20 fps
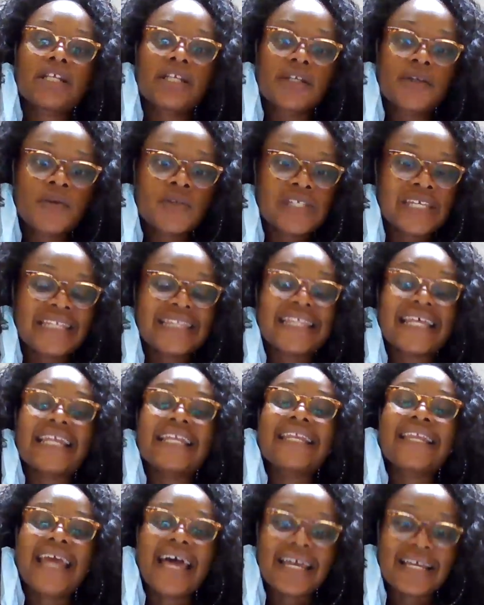losing the
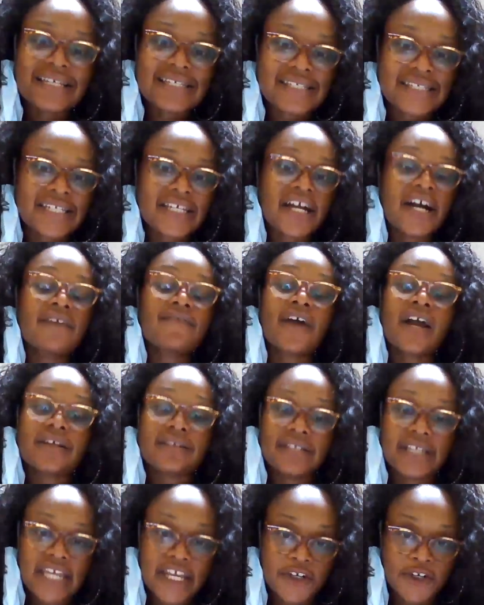legacy of our
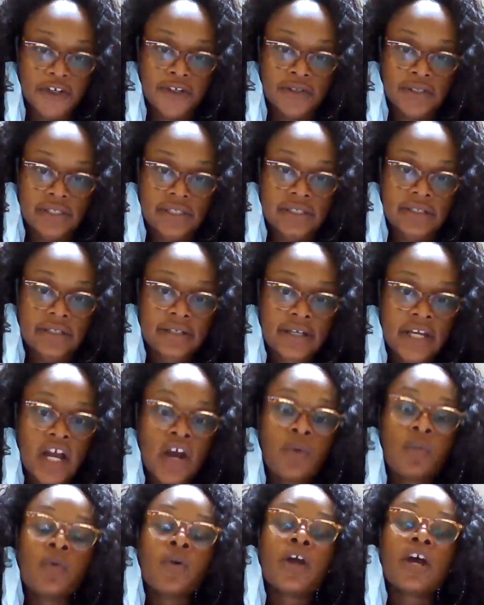leaders.
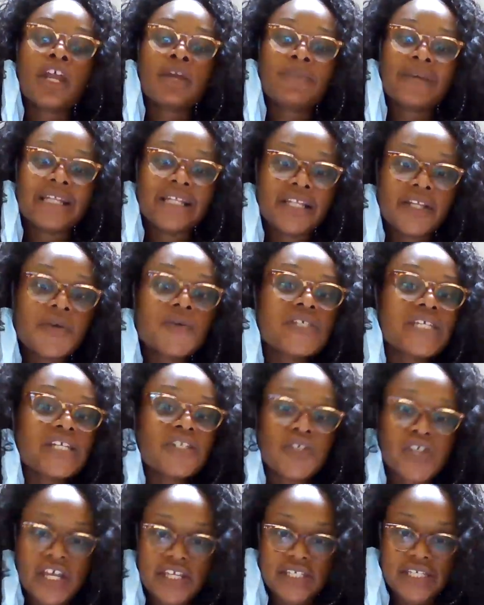We're going to be
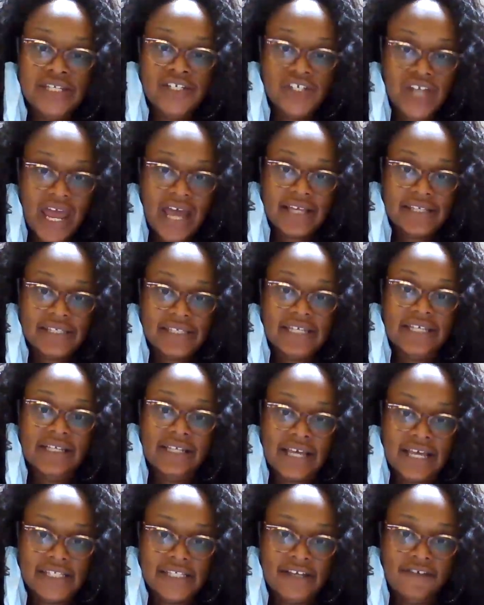losing Jesse Jackson in
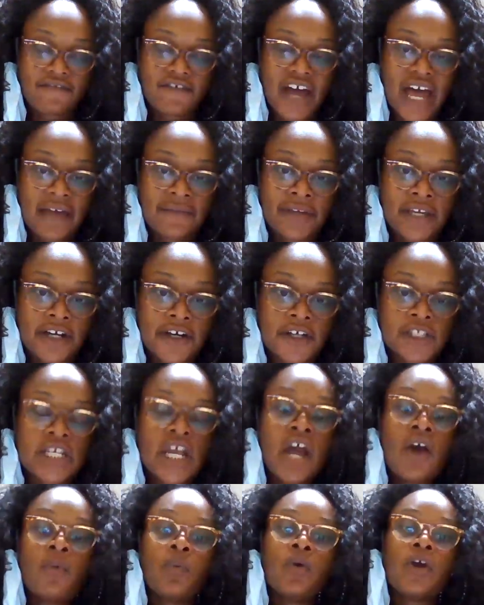less than five years.
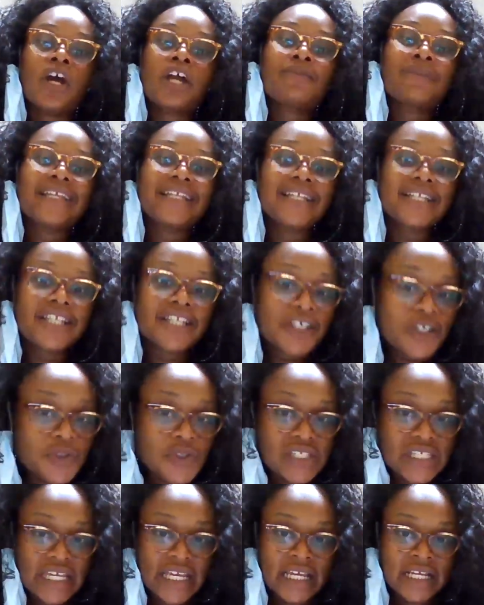We're going to be
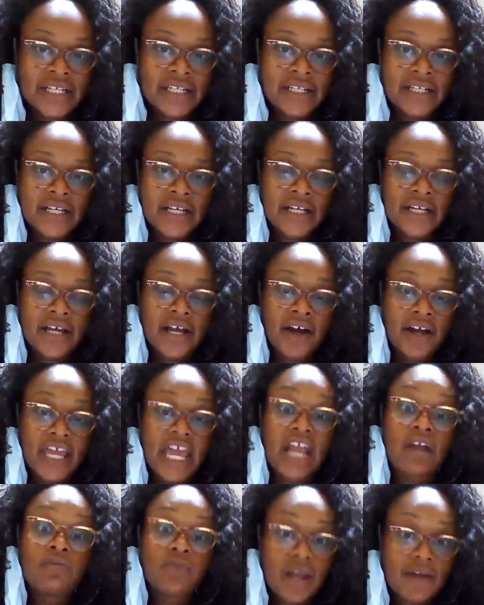losing,
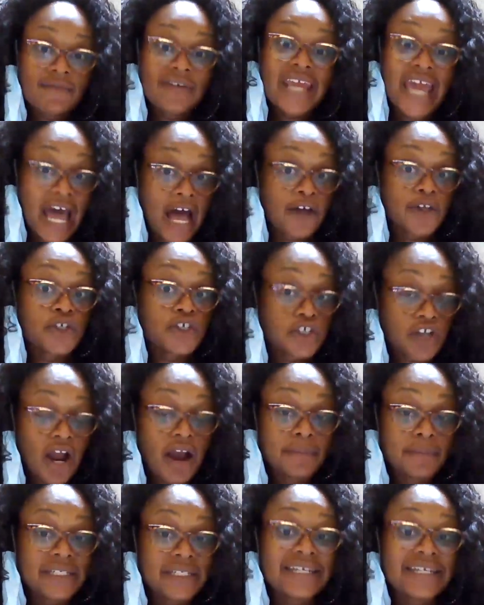okay, Reverend Al
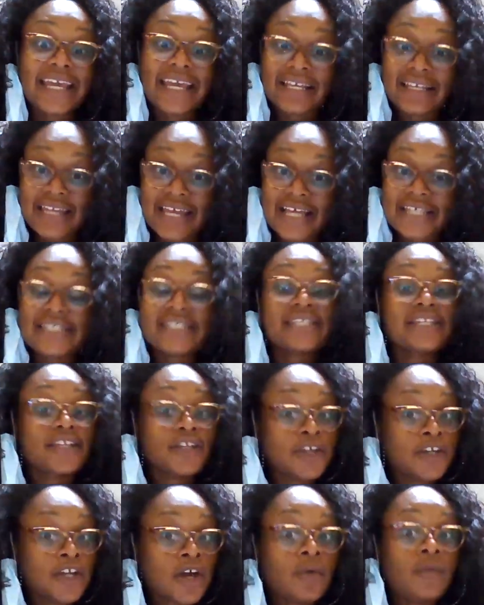Sharpton less,
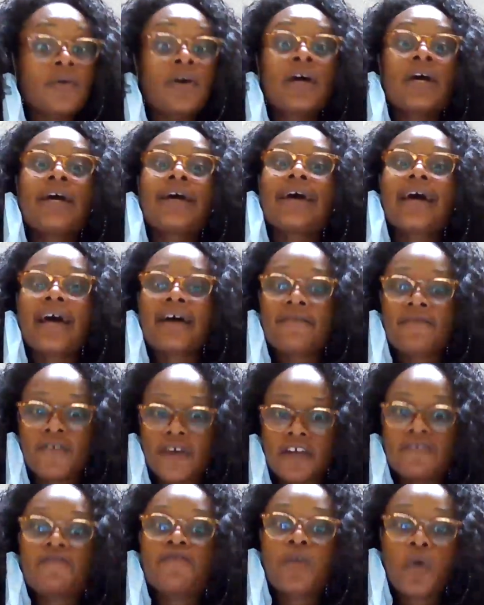you know,
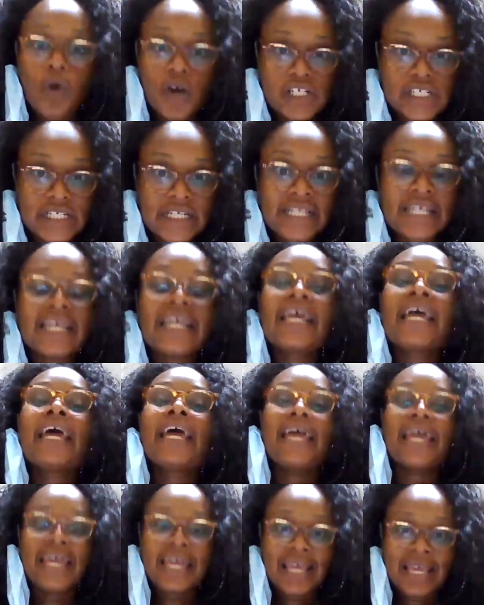unfortunately,
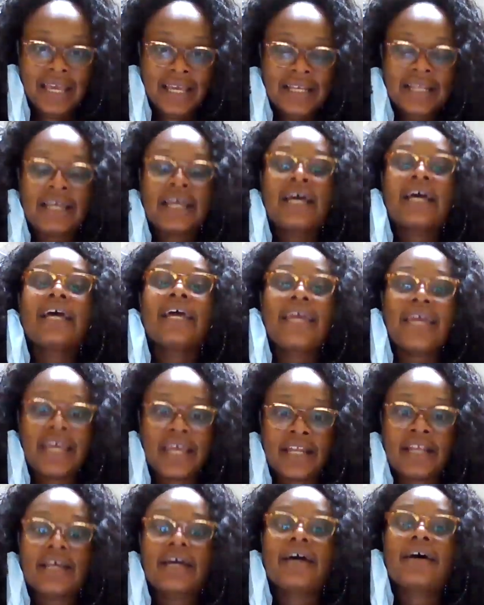in,
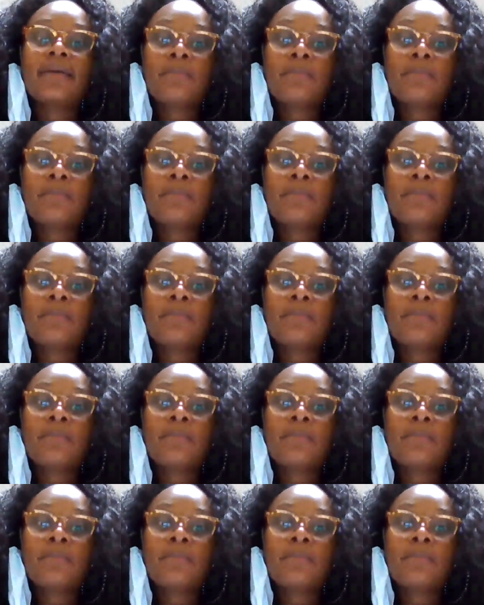in,